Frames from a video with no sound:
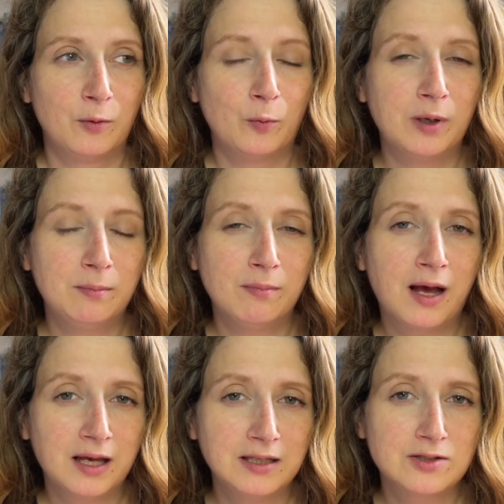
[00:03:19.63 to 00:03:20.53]
When
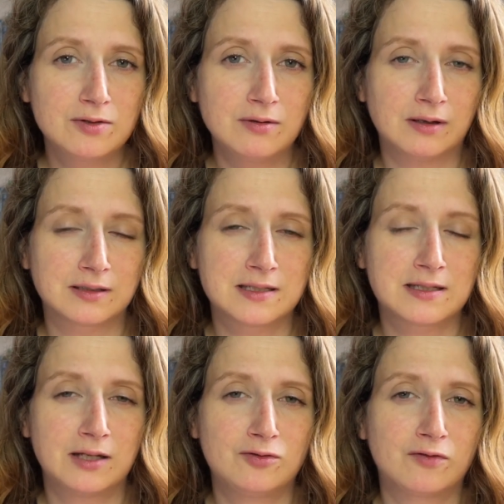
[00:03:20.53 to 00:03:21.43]
Marie Stuart is
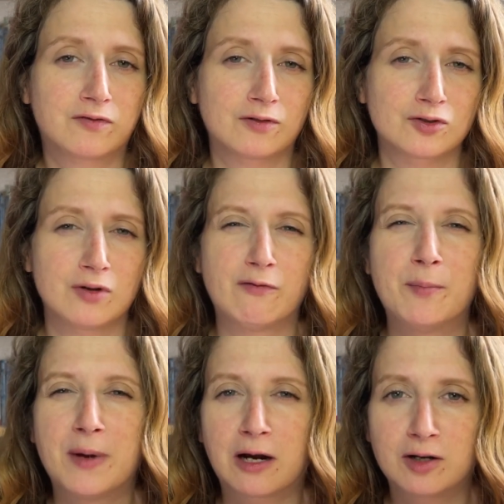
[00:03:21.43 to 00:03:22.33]
sent to France to have a
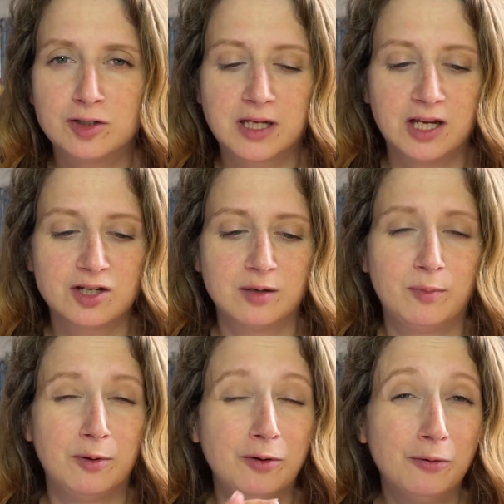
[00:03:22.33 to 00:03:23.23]
better education,
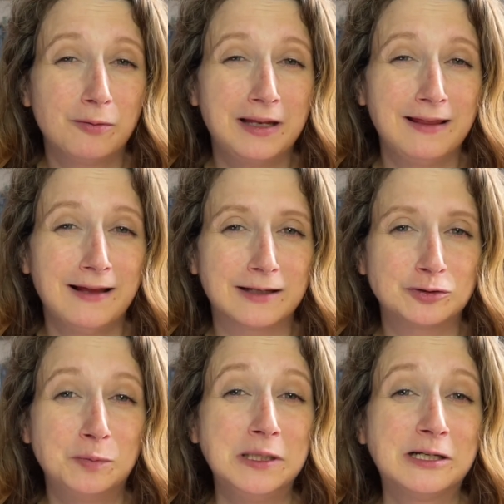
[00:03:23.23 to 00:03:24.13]
but not only that,
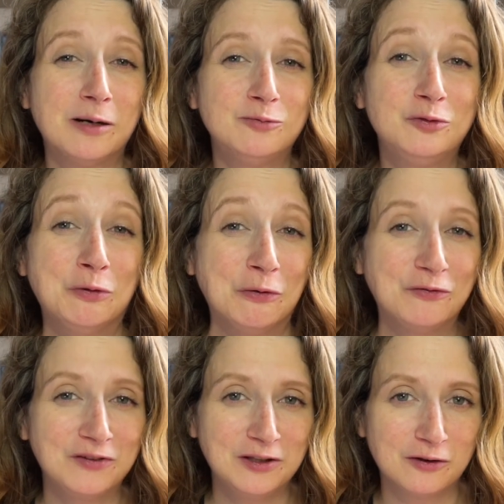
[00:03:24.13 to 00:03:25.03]
to become
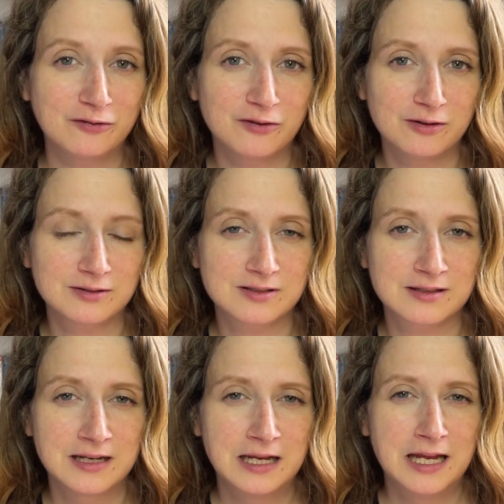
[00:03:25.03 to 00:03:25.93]
Dauphine of France,
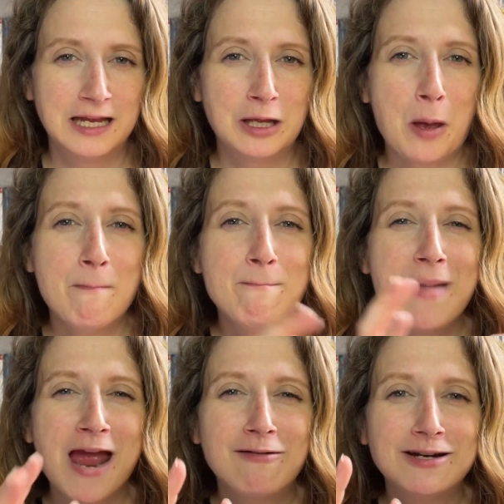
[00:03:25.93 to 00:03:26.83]
a
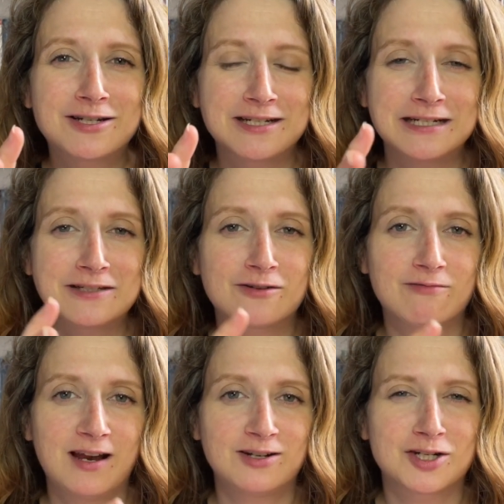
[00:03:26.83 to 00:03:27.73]
marriage is
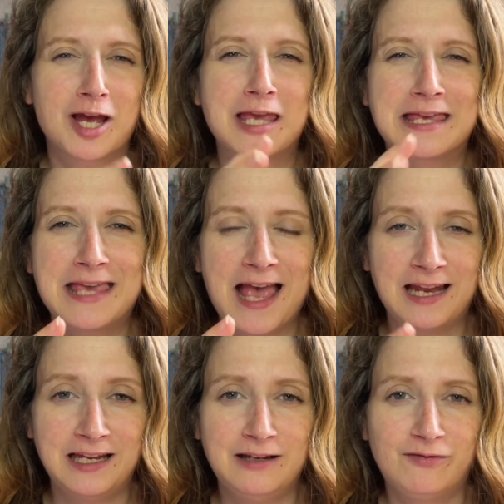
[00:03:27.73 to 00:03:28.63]
arranged again
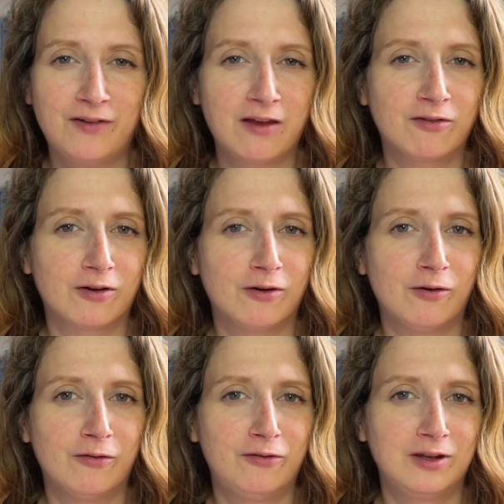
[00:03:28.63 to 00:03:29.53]
in favor
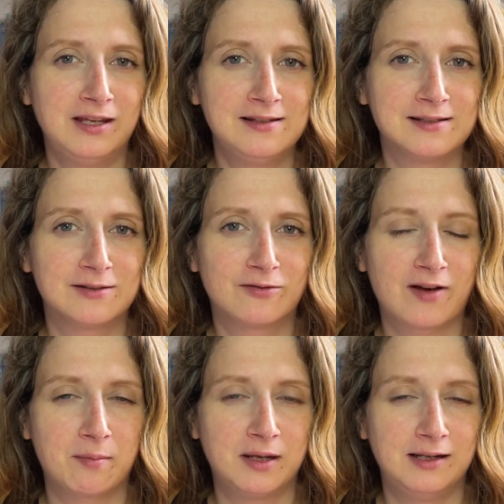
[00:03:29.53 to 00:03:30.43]
of the Guises
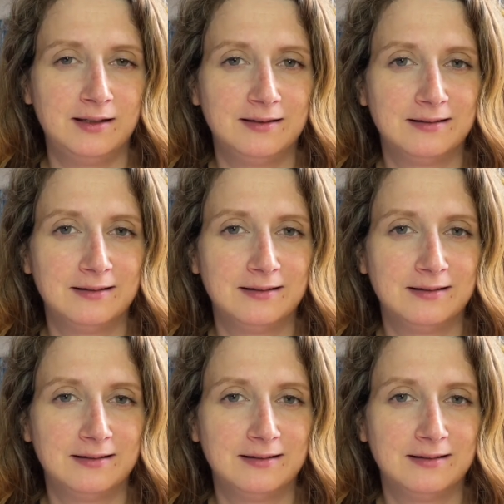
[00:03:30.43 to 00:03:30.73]
family.